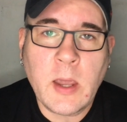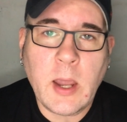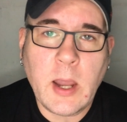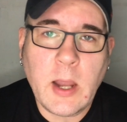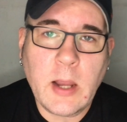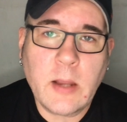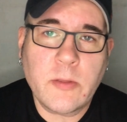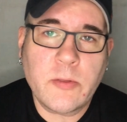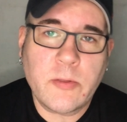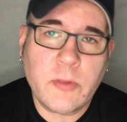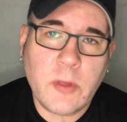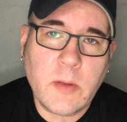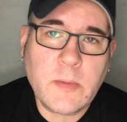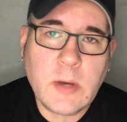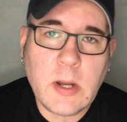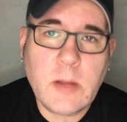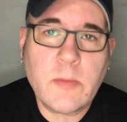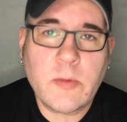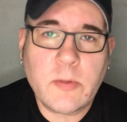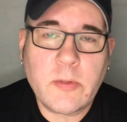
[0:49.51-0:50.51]
and
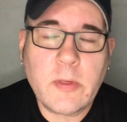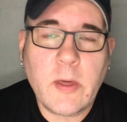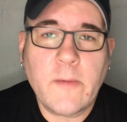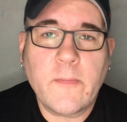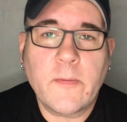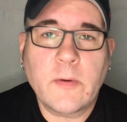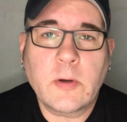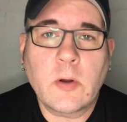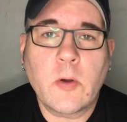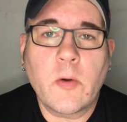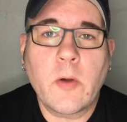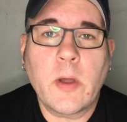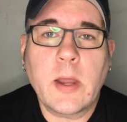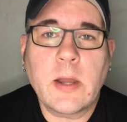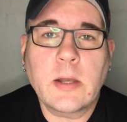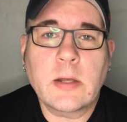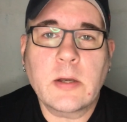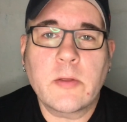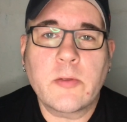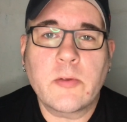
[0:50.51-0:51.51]
sometimes it's helpful to go
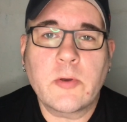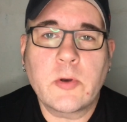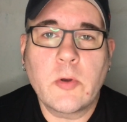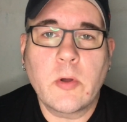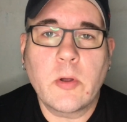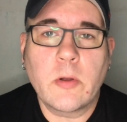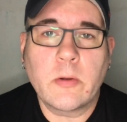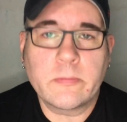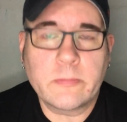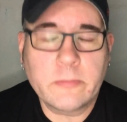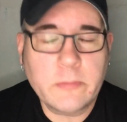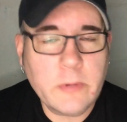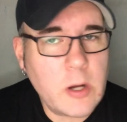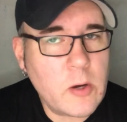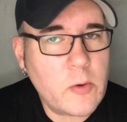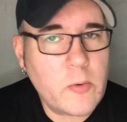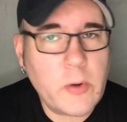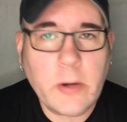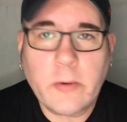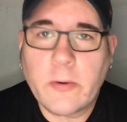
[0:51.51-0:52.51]
ahead and just do a real
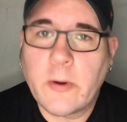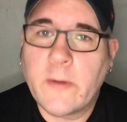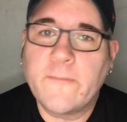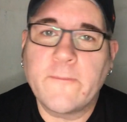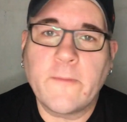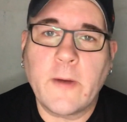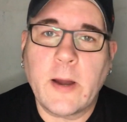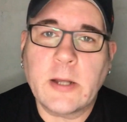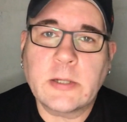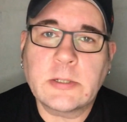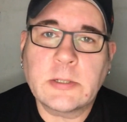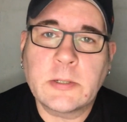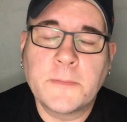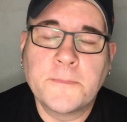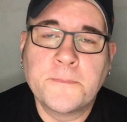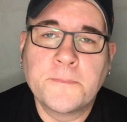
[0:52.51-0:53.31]
quick refresh.